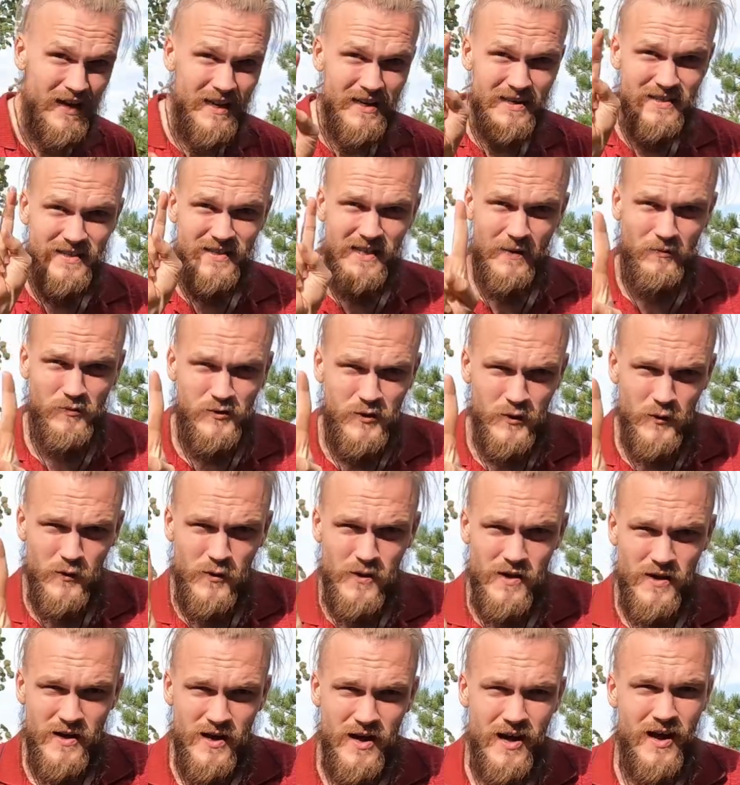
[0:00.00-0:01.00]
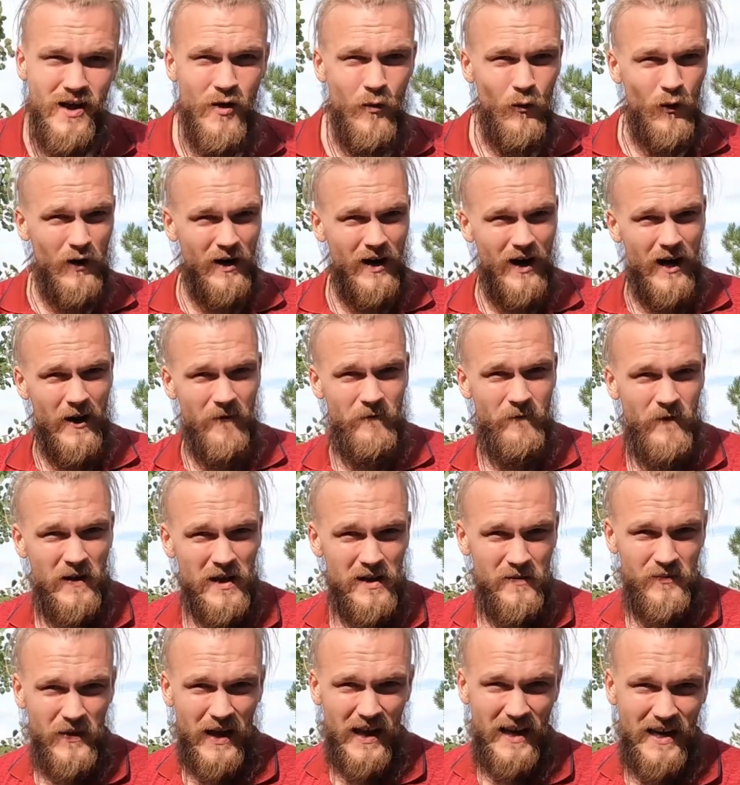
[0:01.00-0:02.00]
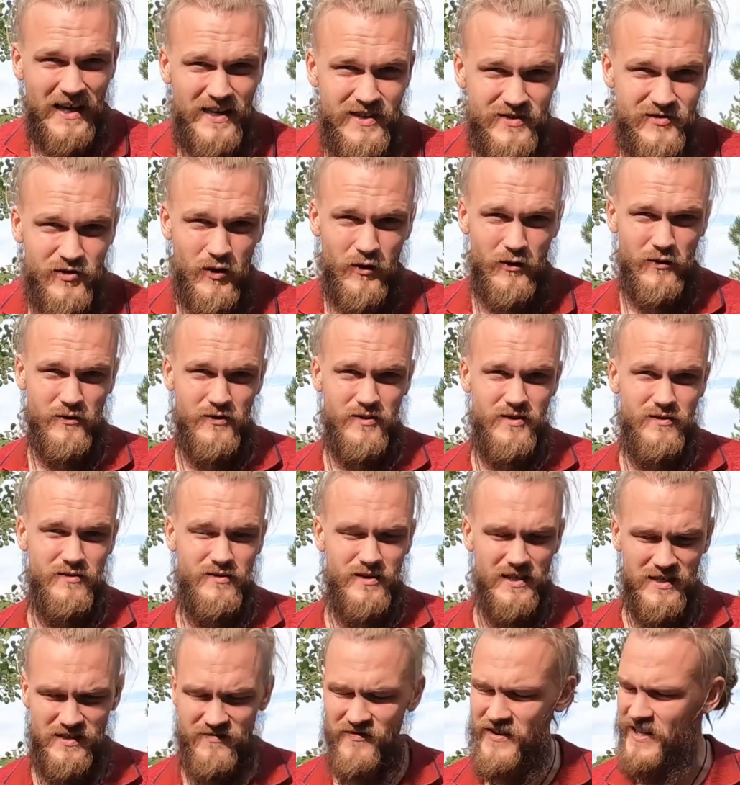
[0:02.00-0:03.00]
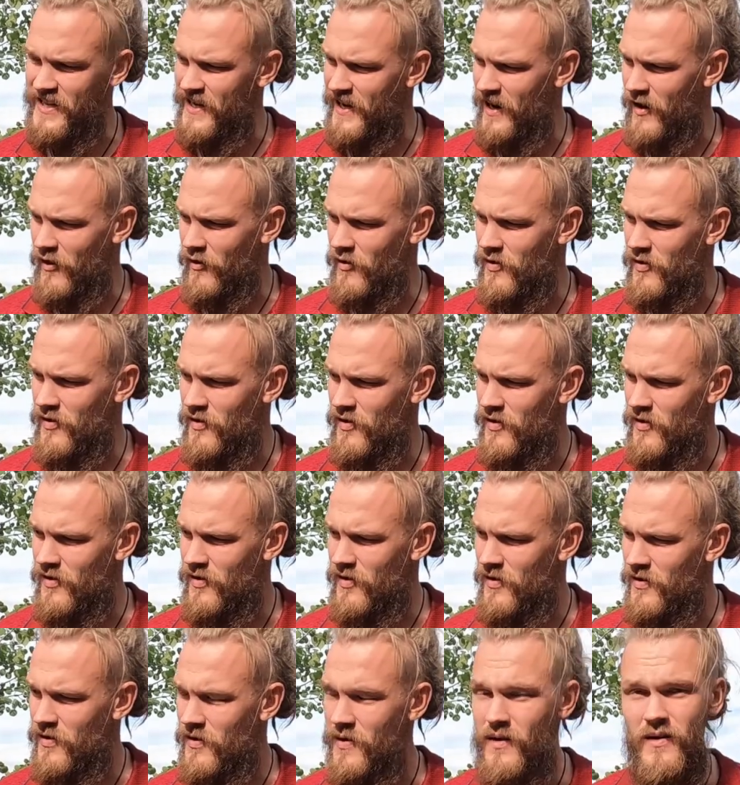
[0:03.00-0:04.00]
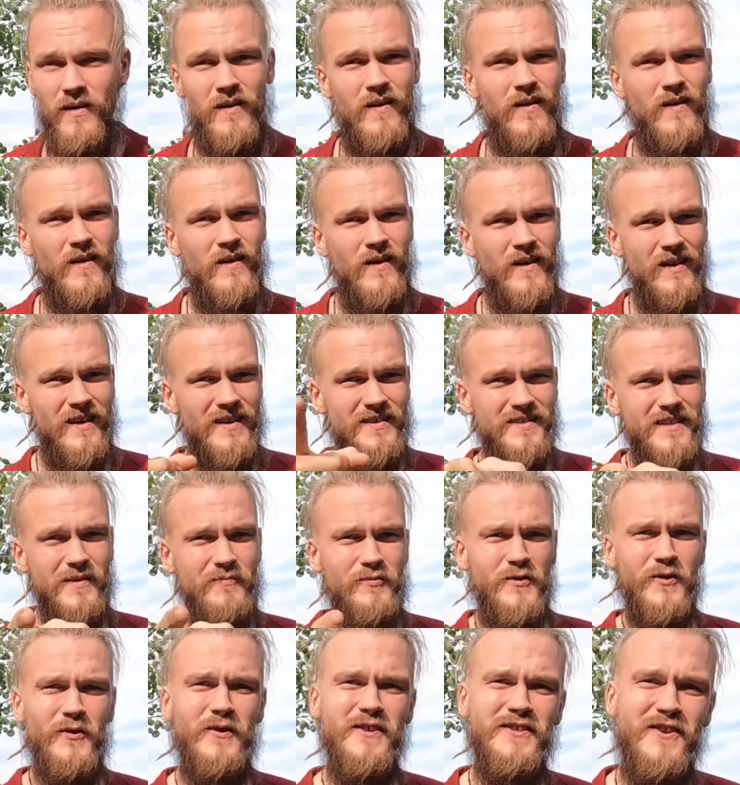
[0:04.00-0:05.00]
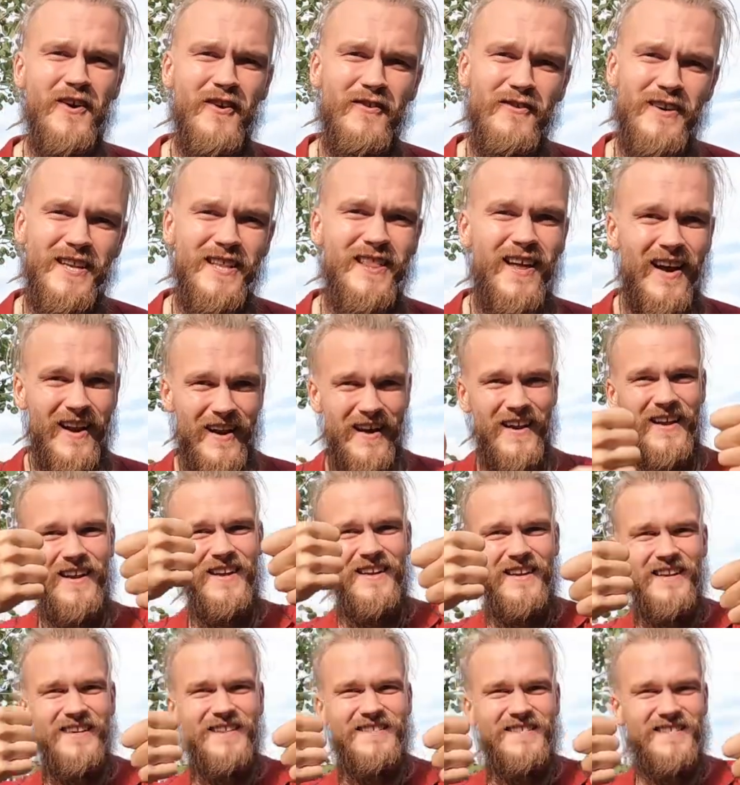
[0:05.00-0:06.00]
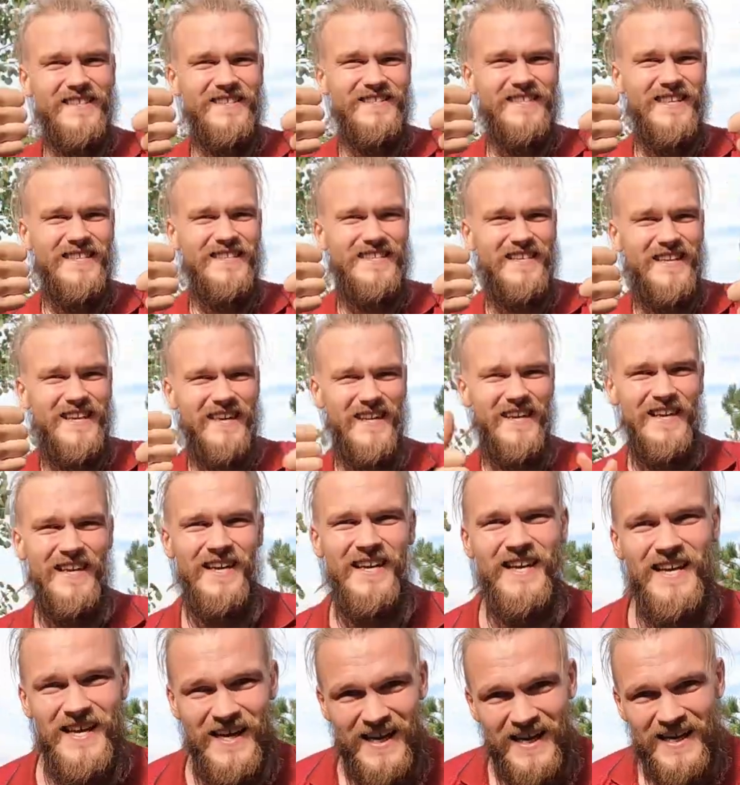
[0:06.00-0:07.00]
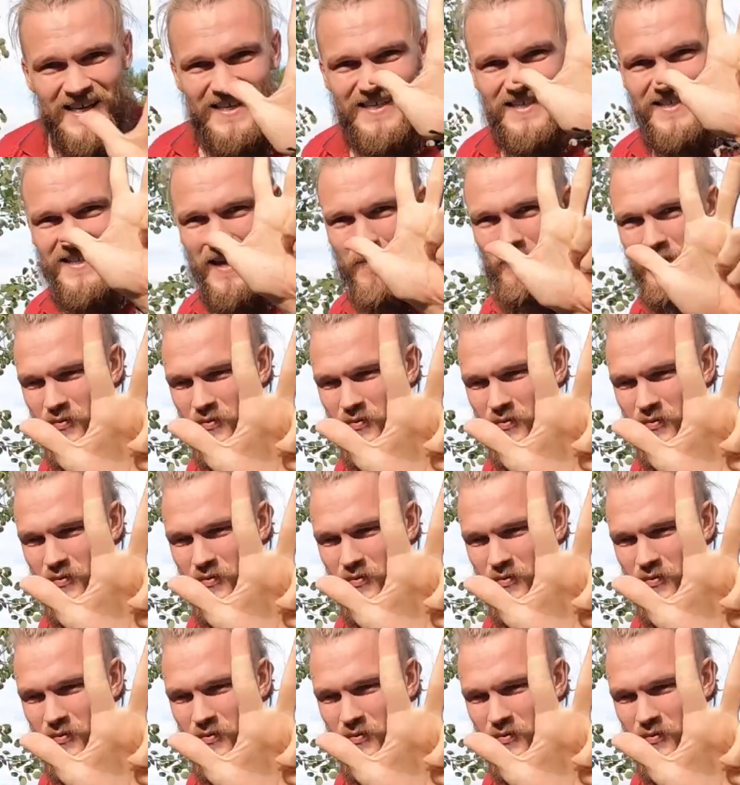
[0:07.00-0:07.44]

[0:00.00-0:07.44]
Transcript: Step 2, we're gonna film the intro to this video. Step 2 is already done. Success. Step